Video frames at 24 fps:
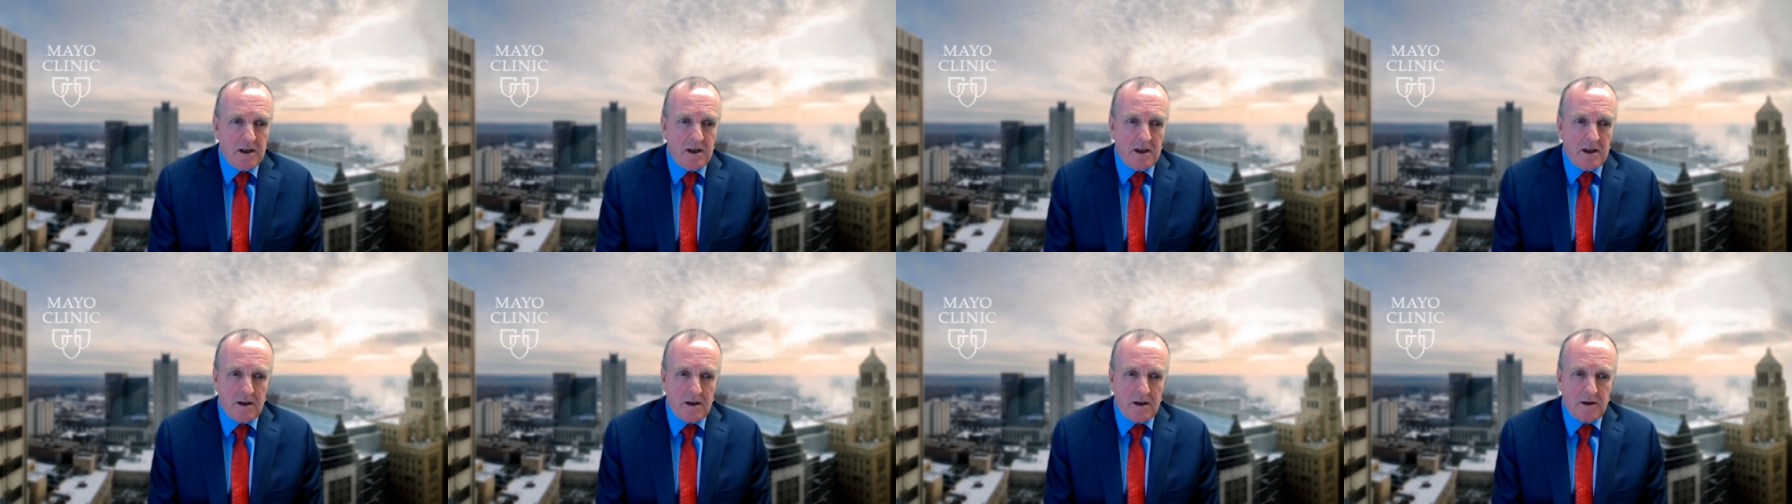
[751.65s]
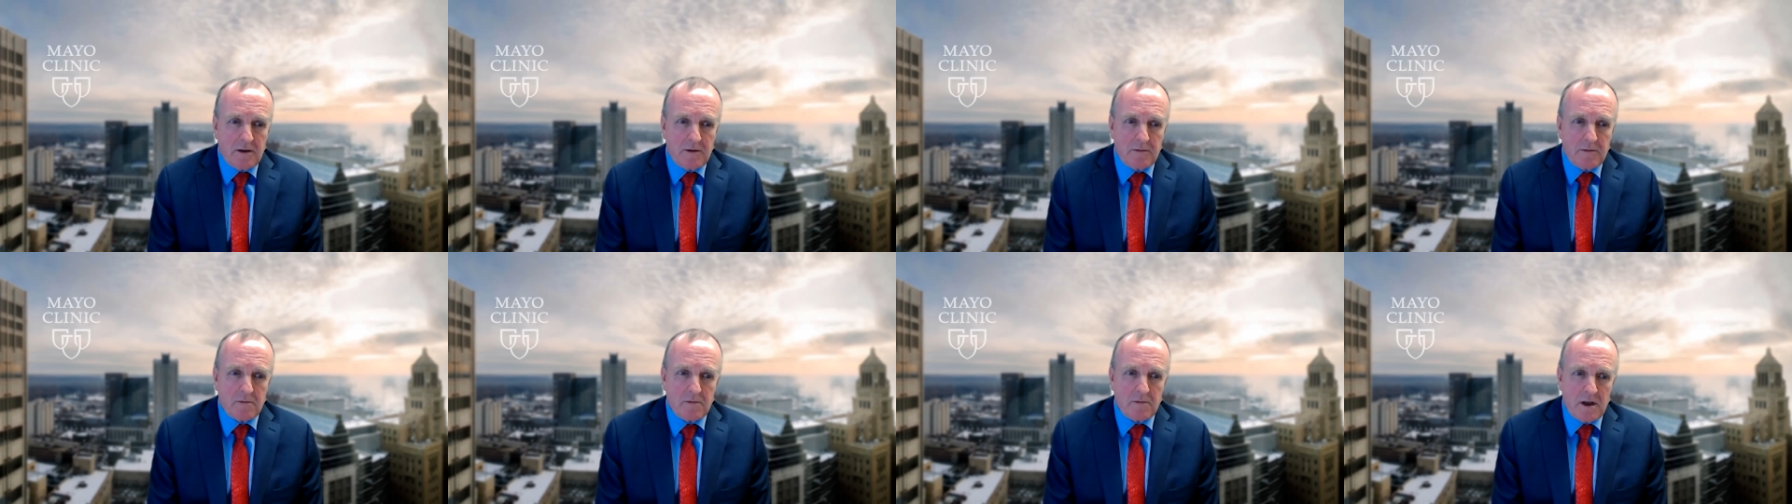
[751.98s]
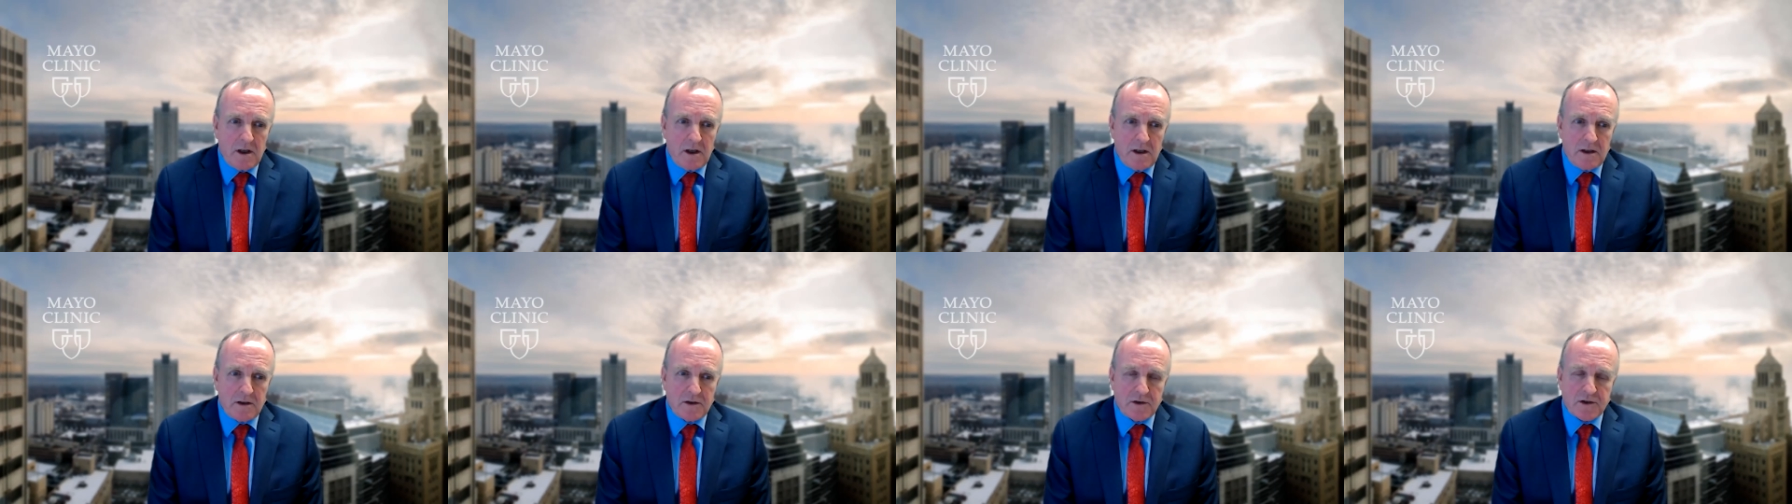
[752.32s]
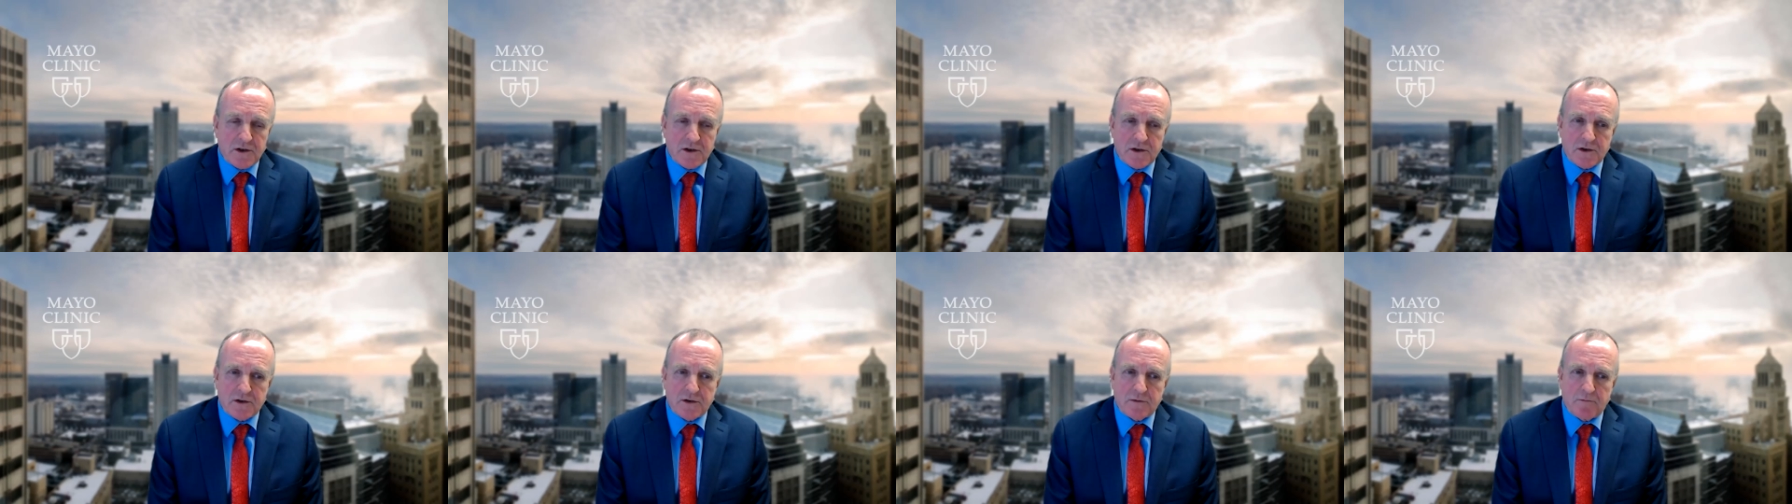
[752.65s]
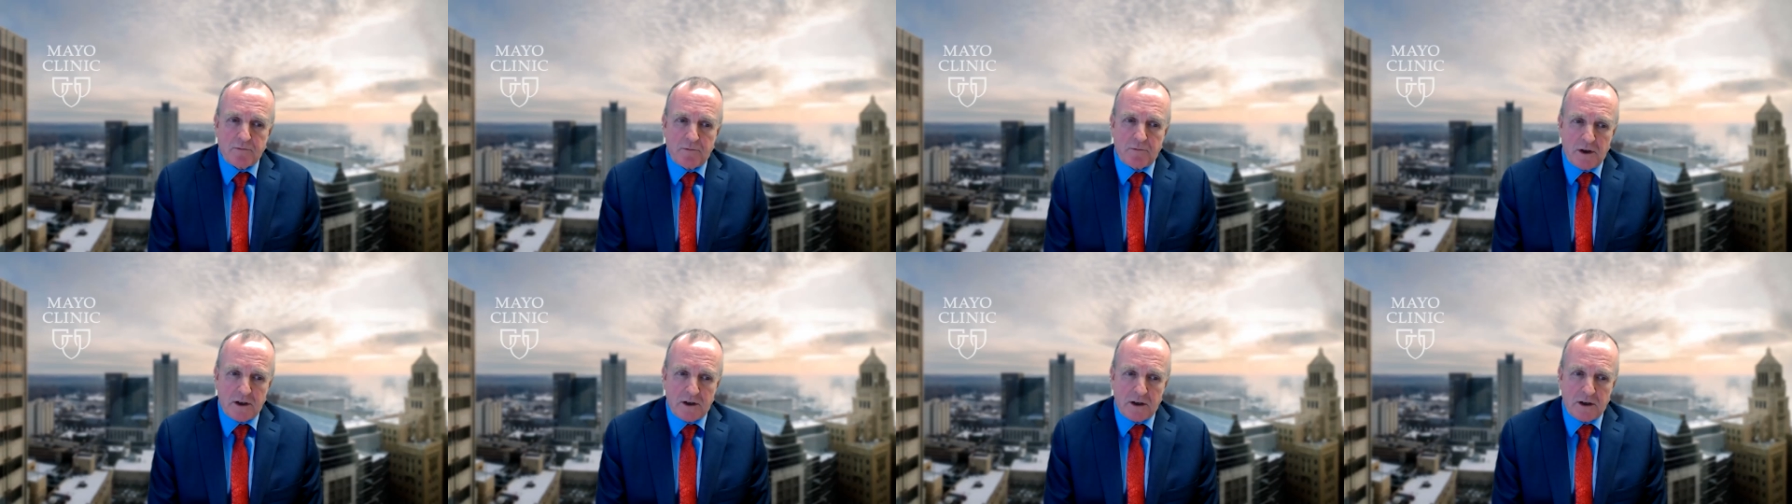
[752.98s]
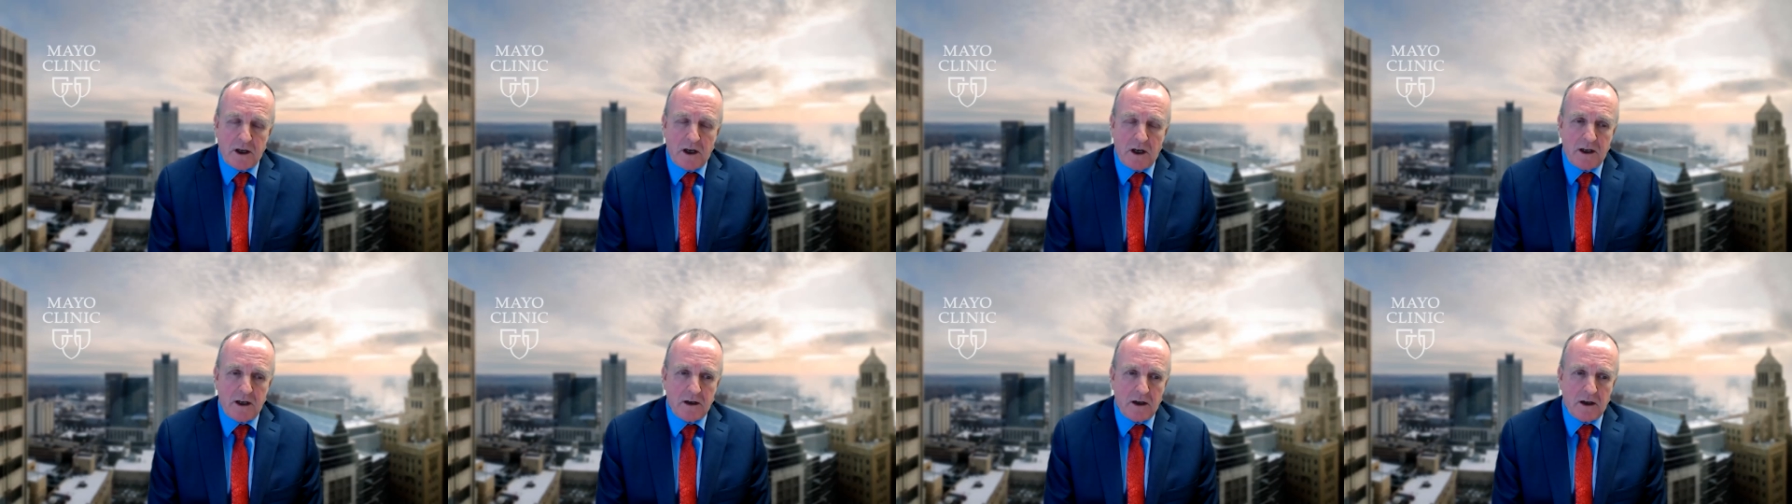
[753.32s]
Um, and But
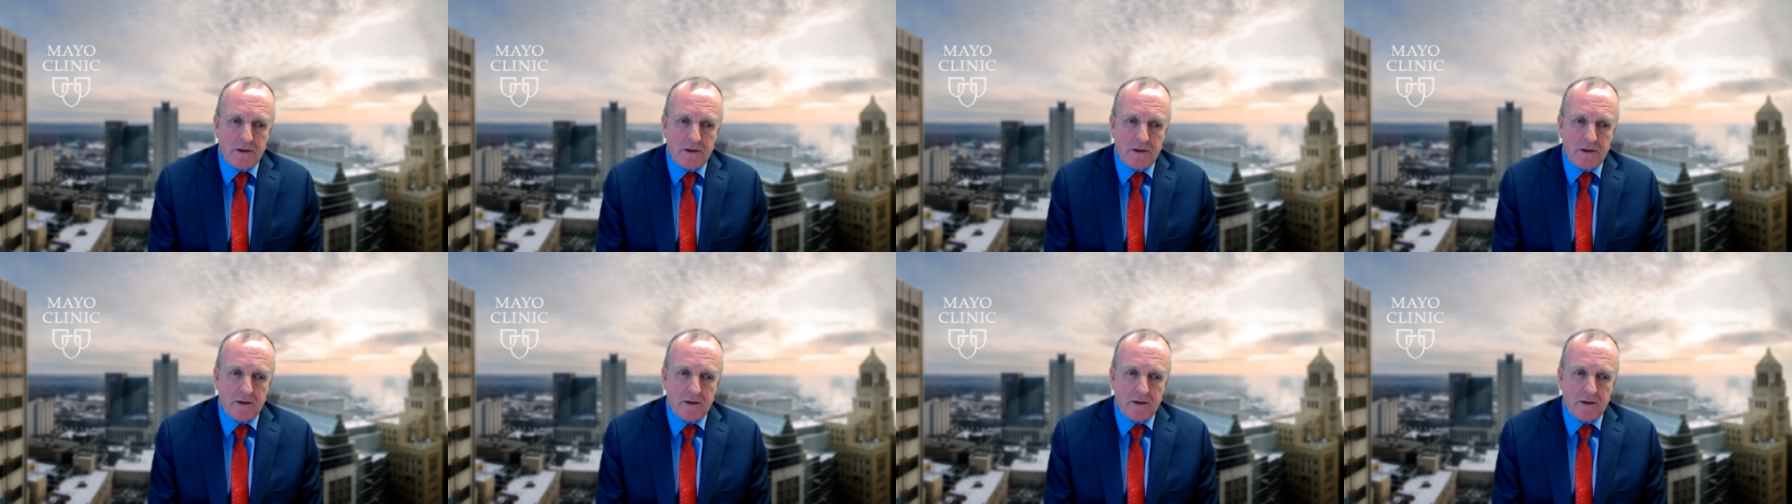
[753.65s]
again,